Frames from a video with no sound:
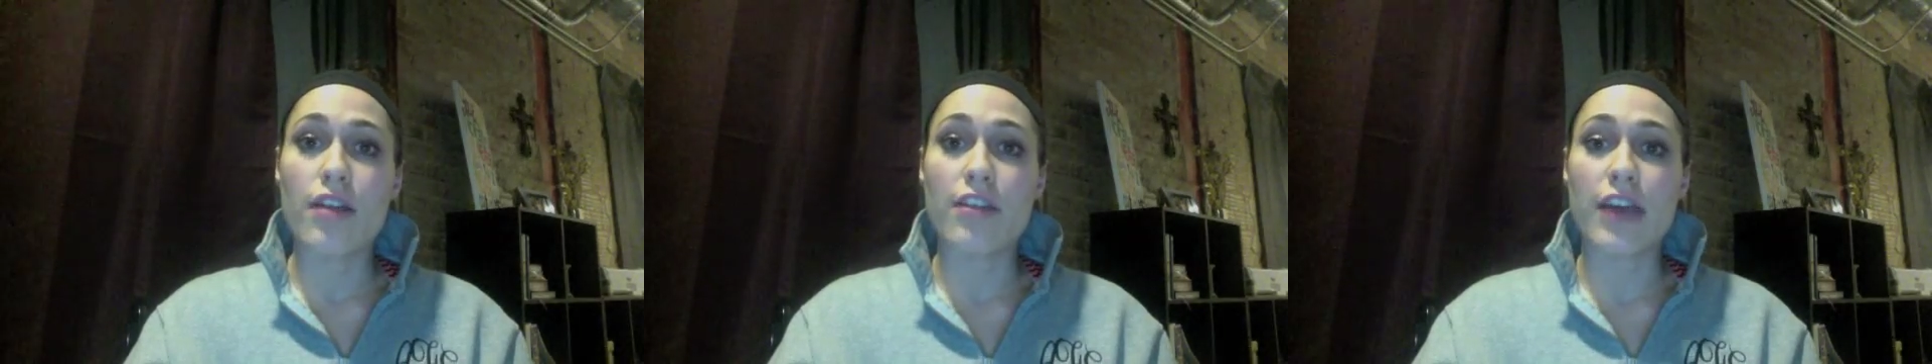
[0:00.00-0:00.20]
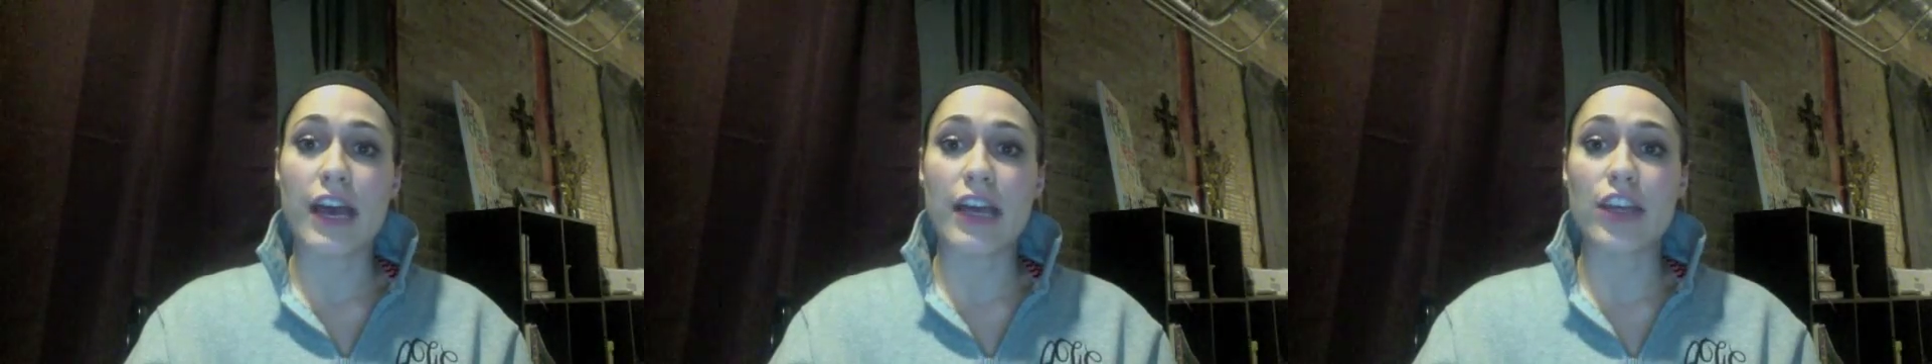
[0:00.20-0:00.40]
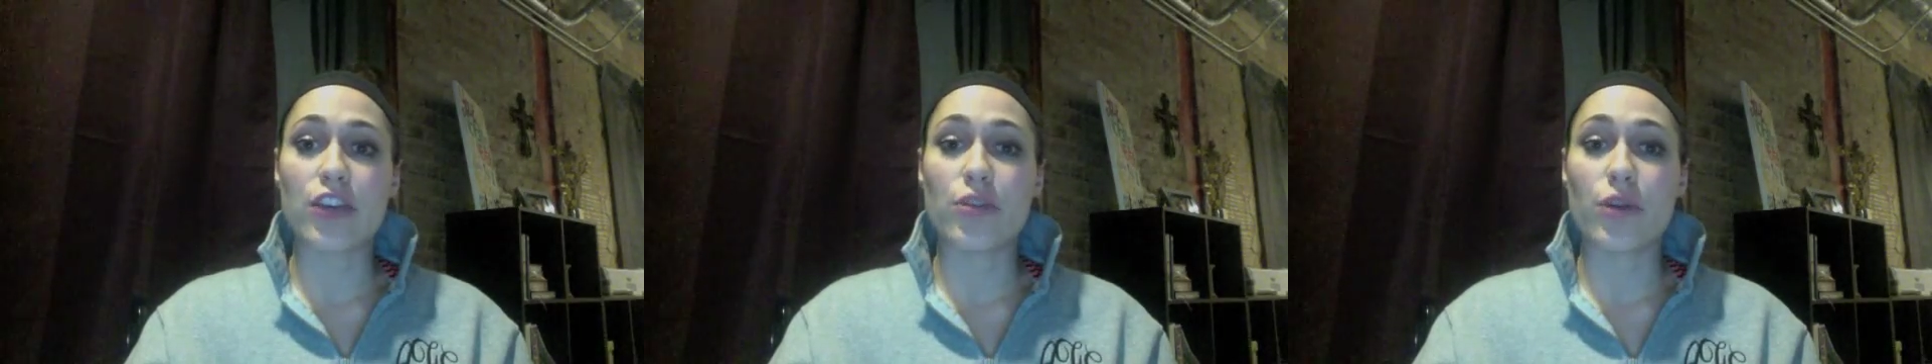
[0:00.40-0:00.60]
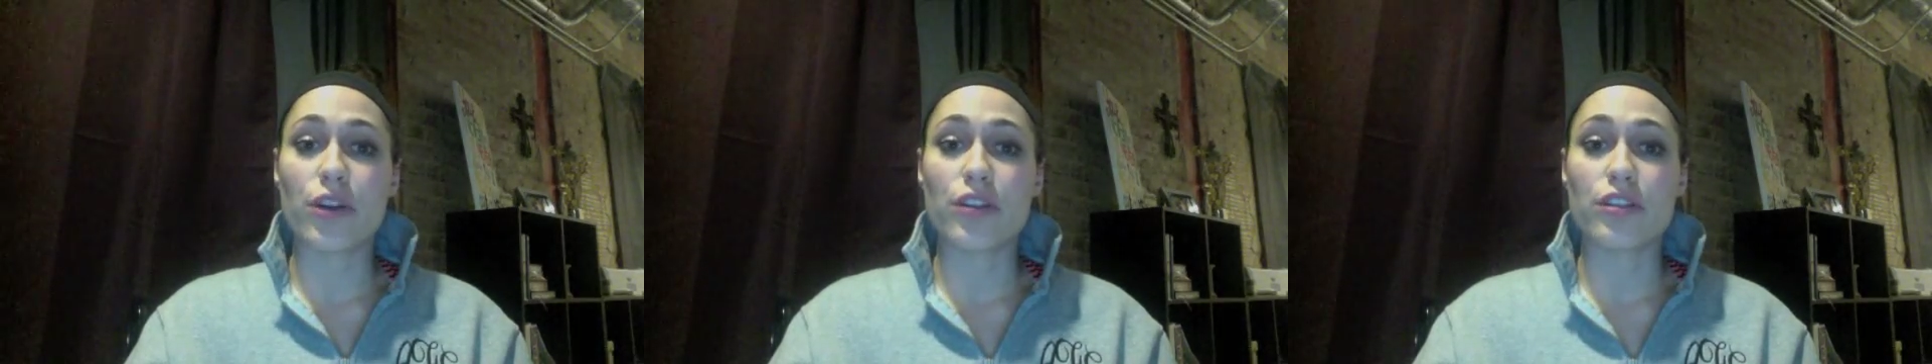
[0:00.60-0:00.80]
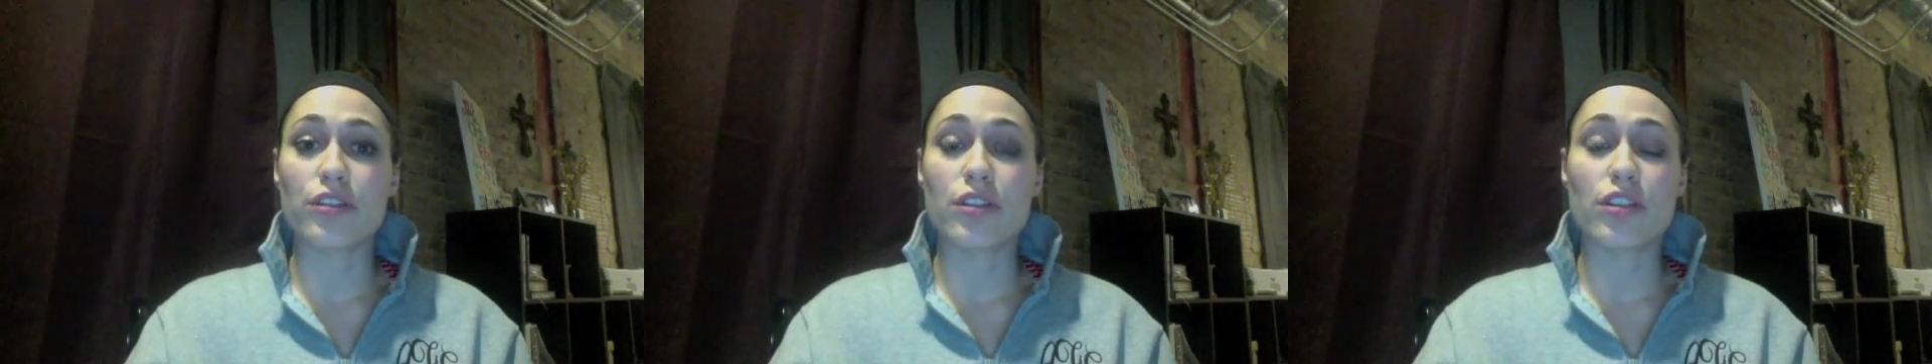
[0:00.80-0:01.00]
that you
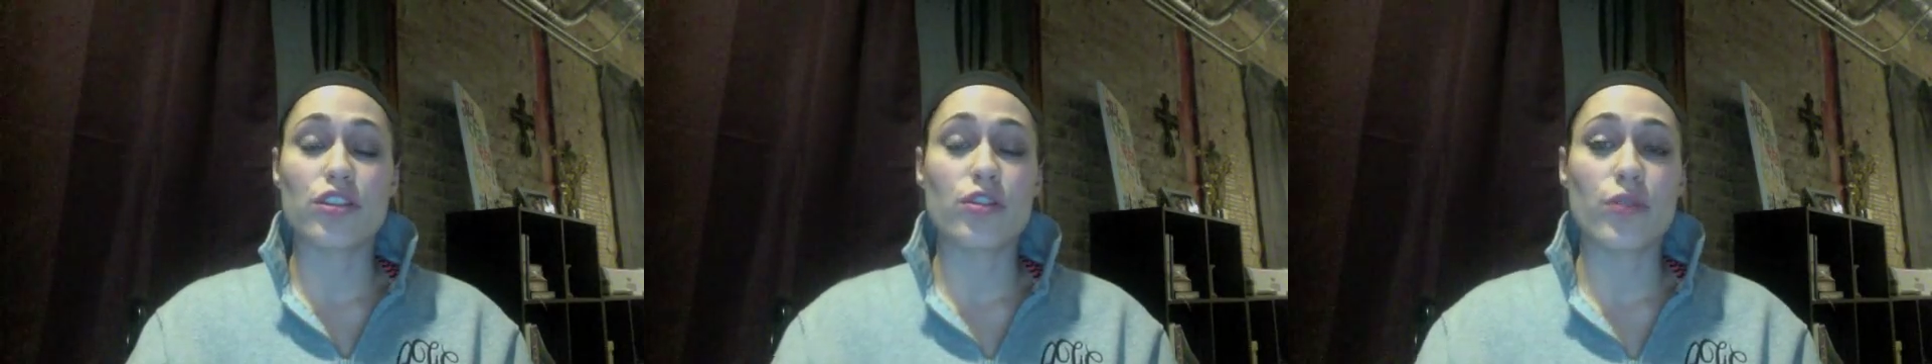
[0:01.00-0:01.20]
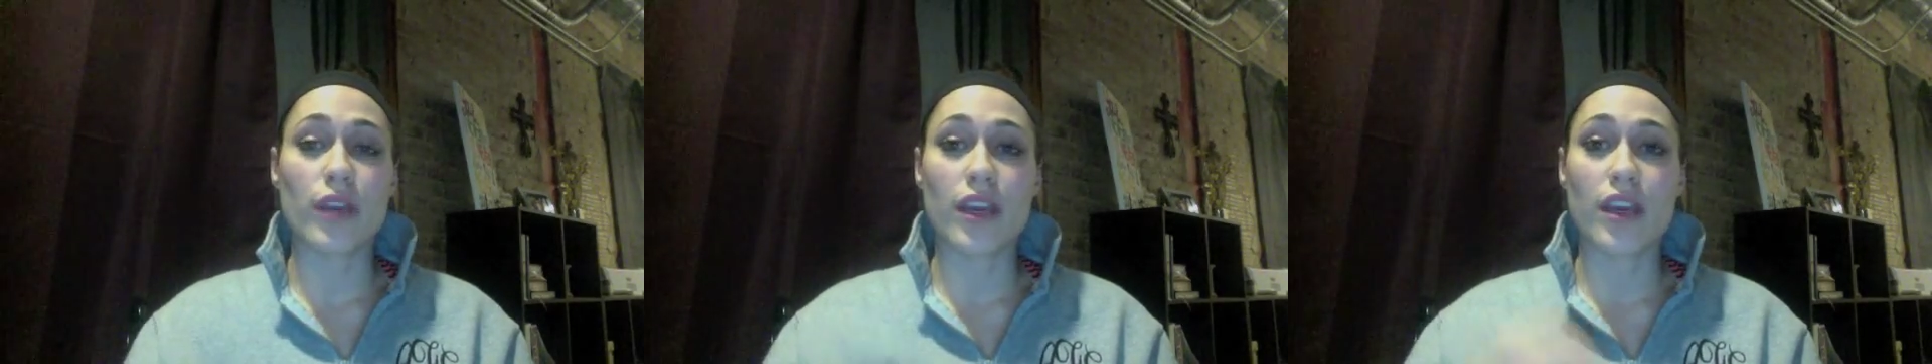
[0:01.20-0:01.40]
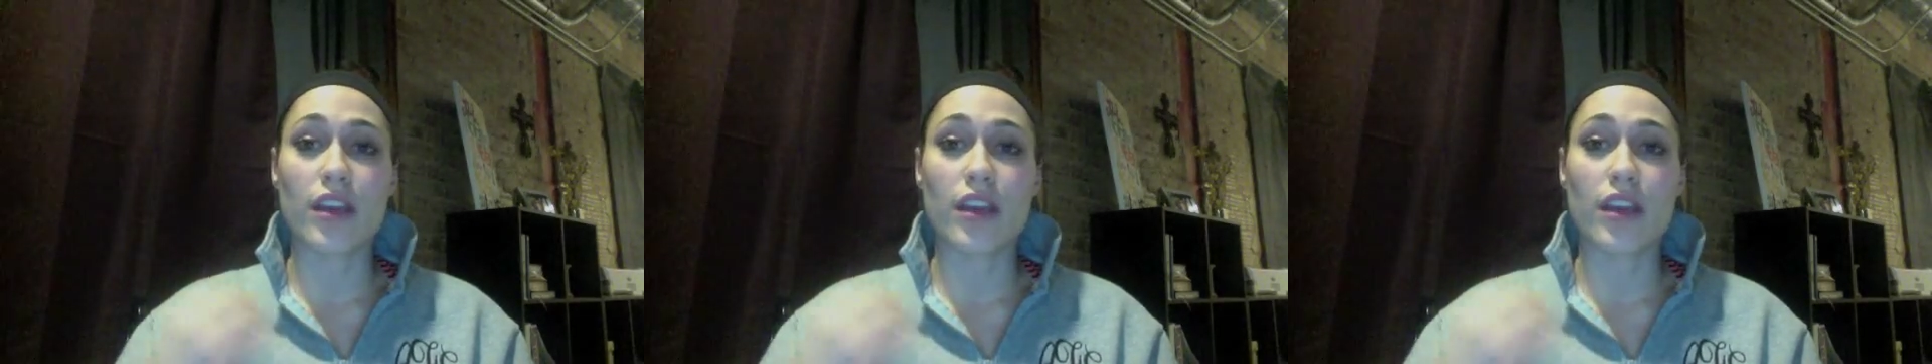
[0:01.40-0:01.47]
are doing